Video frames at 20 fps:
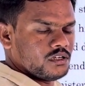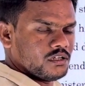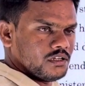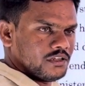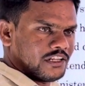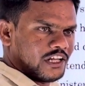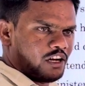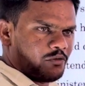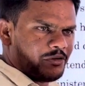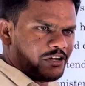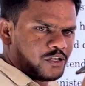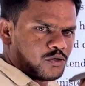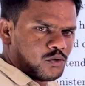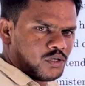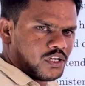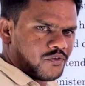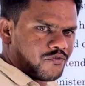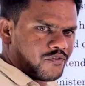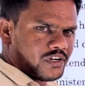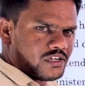there will be 2
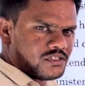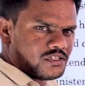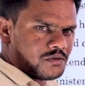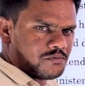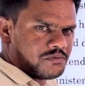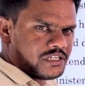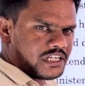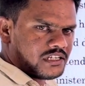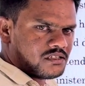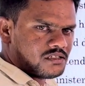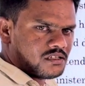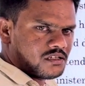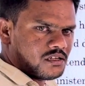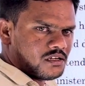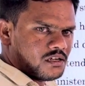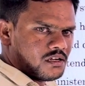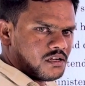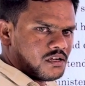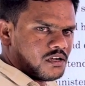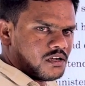different subjects
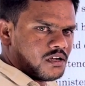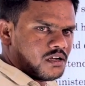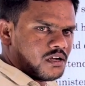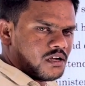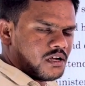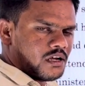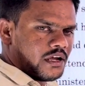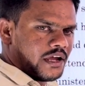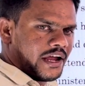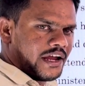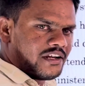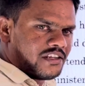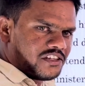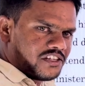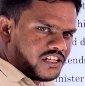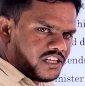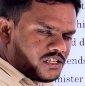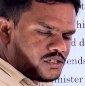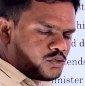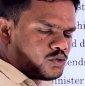and
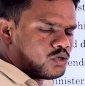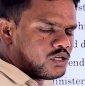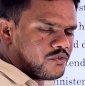these 2